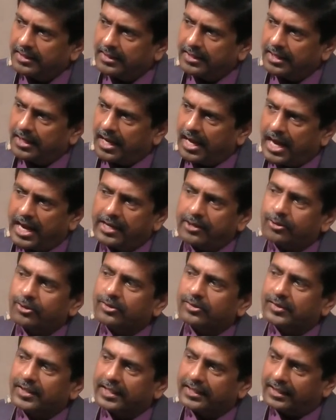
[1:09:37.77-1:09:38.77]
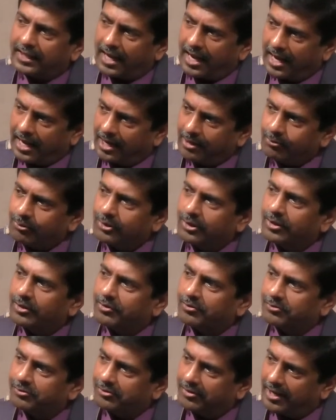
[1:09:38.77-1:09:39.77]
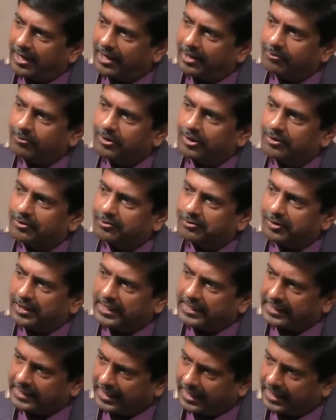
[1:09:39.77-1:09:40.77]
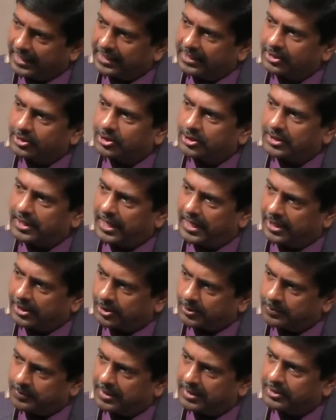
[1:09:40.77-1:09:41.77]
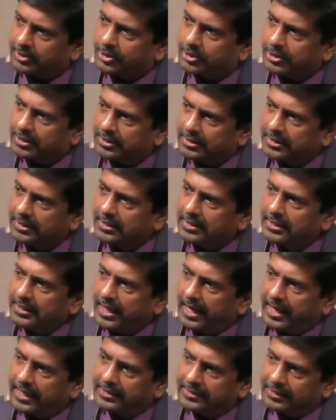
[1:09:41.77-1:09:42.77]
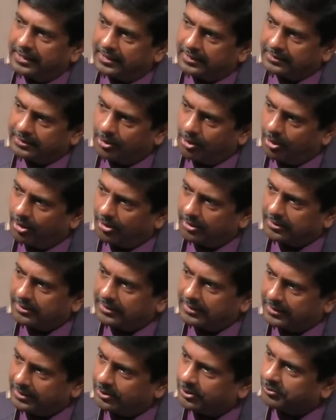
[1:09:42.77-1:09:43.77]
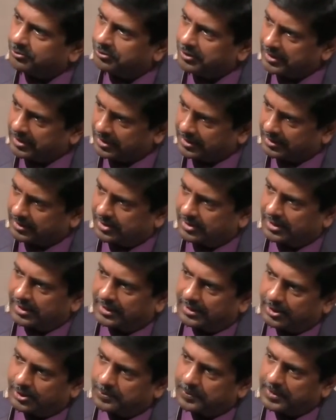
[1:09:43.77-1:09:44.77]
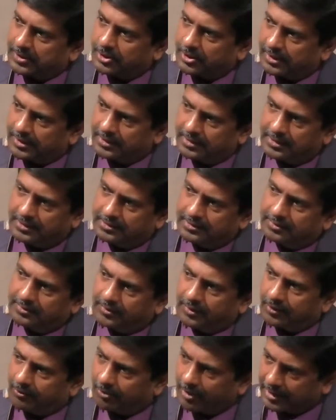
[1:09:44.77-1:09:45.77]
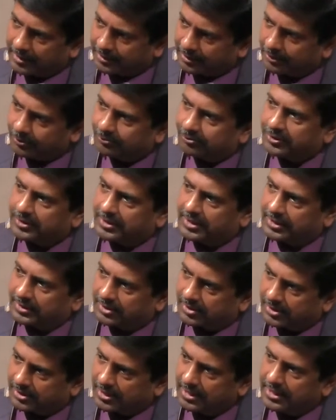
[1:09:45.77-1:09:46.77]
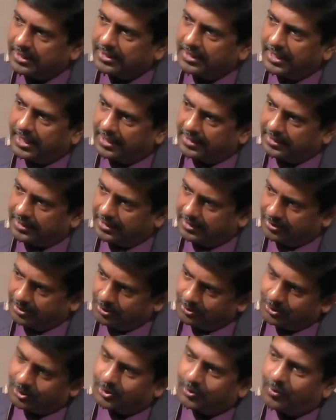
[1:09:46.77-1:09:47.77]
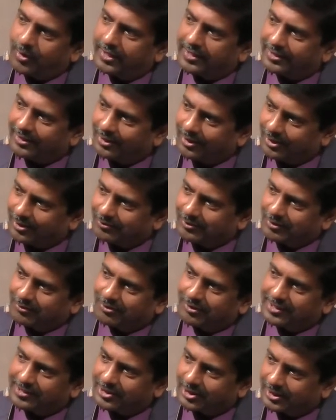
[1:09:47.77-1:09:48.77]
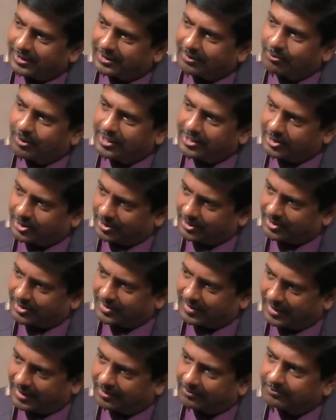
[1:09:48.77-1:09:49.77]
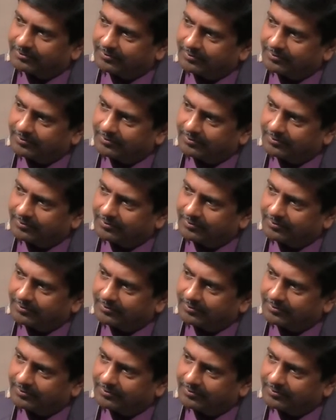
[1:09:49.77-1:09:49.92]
I don't think I would have engaged as much and gone into physics and especially theoretical physics and used quite a lot of differential equations there.